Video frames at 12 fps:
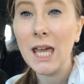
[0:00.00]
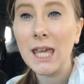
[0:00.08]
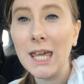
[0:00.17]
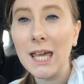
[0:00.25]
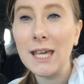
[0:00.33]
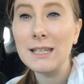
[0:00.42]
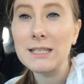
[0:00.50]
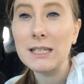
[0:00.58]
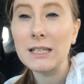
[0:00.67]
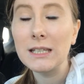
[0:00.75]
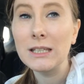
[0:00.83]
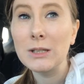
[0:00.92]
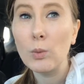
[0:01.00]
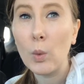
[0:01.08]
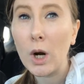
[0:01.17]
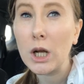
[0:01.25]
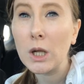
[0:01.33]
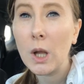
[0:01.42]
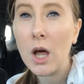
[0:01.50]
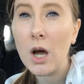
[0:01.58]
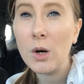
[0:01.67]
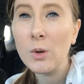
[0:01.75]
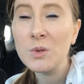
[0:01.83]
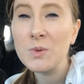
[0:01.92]
and get work
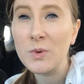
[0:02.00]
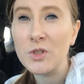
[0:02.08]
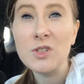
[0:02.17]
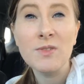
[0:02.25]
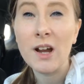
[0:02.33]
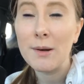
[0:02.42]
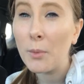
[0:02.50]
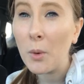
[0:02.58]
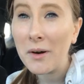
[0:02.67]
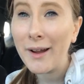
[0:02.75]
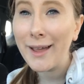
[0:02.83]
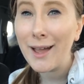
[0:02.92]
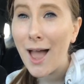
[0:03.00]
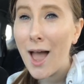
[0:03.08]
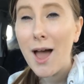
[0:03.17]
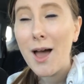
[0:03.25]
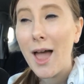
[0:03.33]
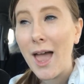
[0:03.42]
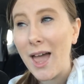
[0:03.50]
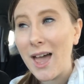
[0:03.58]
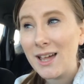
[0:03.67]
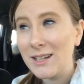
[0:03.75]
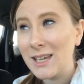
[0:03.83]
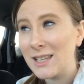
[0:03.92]
clothes, which is very boring,
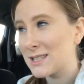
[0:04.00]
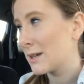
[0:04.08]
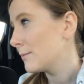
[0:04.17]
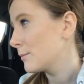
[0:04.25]
and get